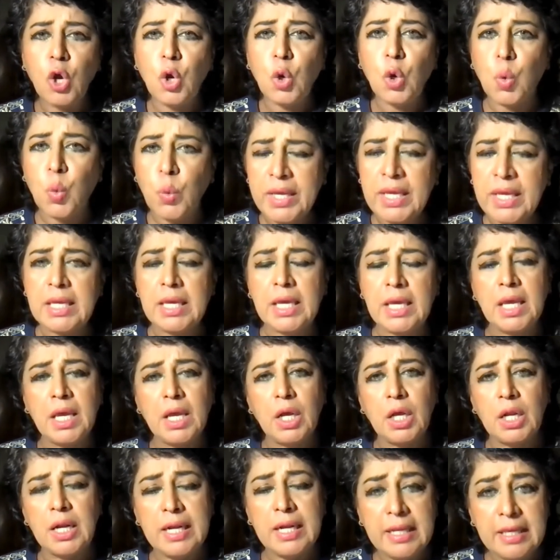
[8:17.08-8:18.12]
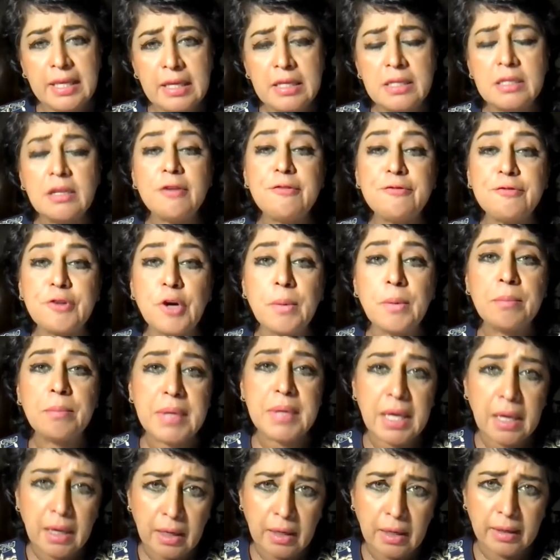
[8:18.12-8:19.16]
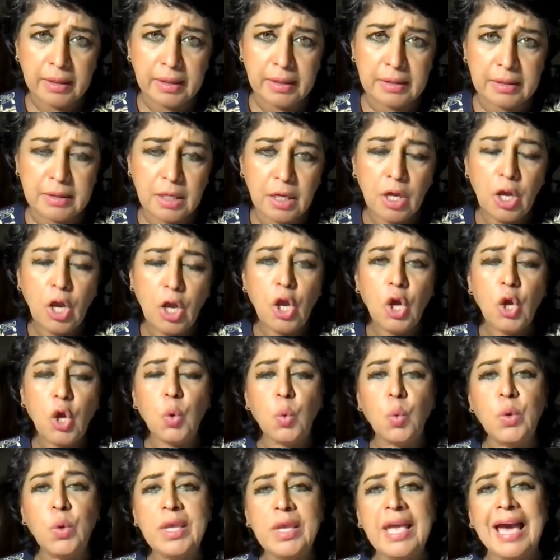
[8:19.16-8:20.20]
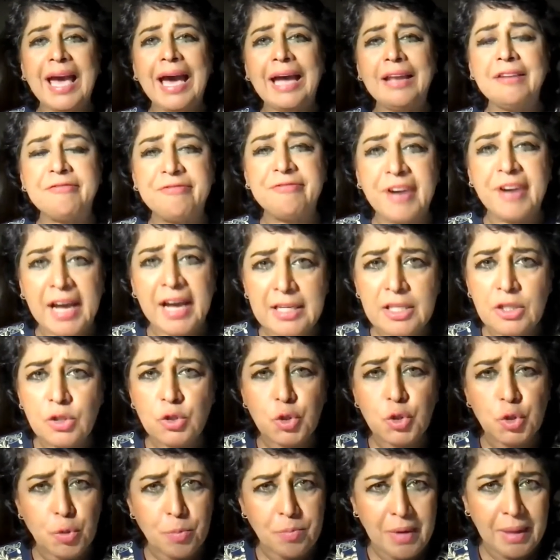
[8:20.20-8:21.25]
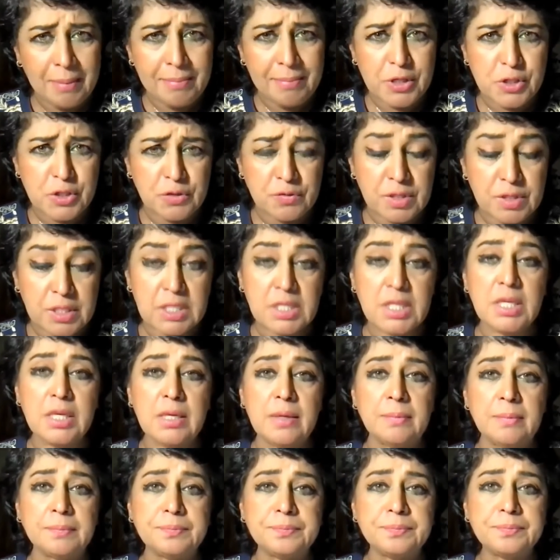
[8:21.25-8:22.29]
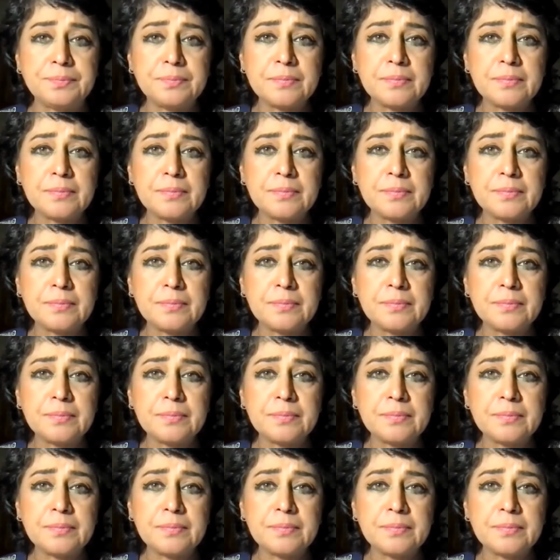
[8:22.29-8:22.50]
We lead from behind. We add value to members of the team.